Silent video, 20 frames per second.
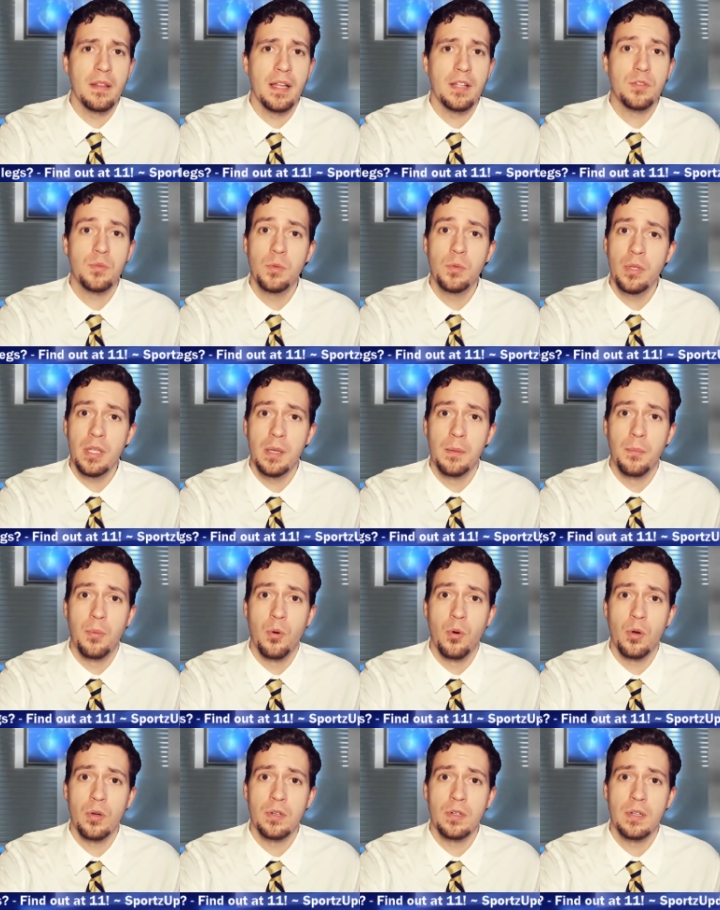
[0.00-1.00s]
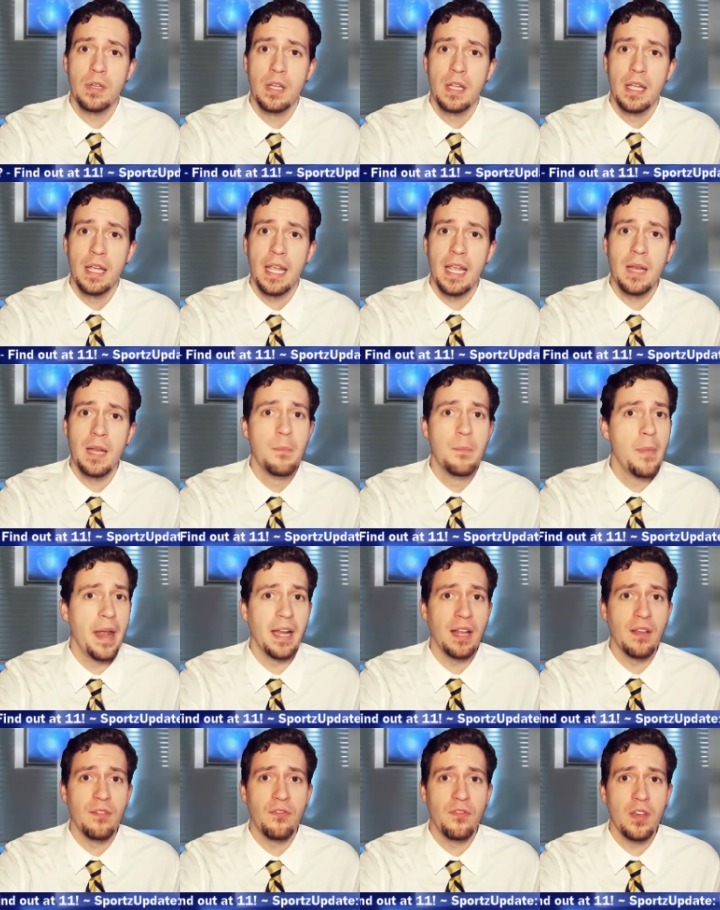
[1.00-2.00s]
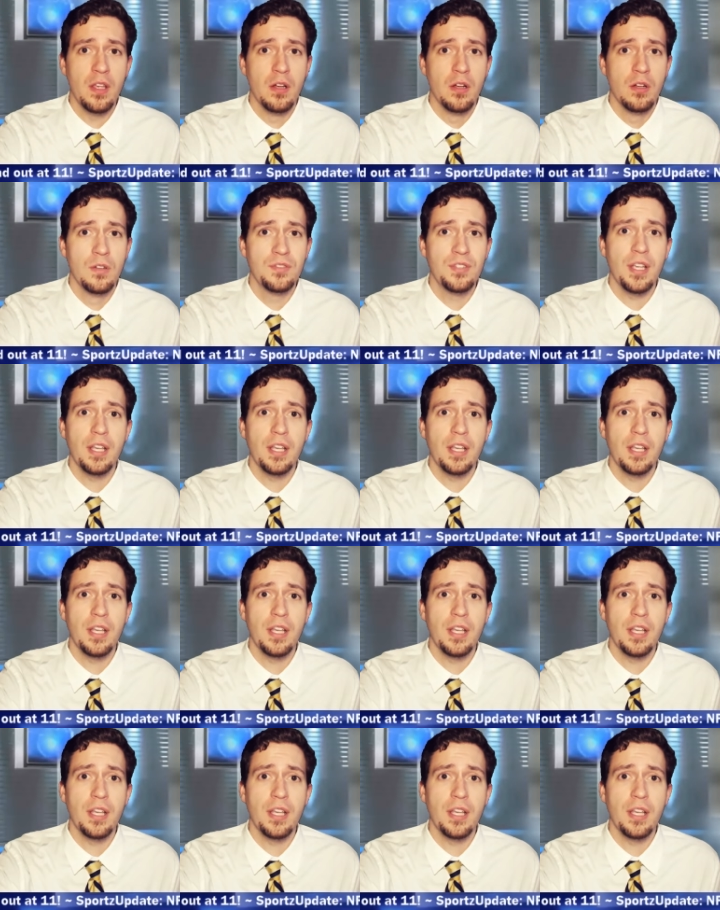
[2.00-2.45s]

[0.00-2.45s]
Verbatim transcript: that's really important in many fields,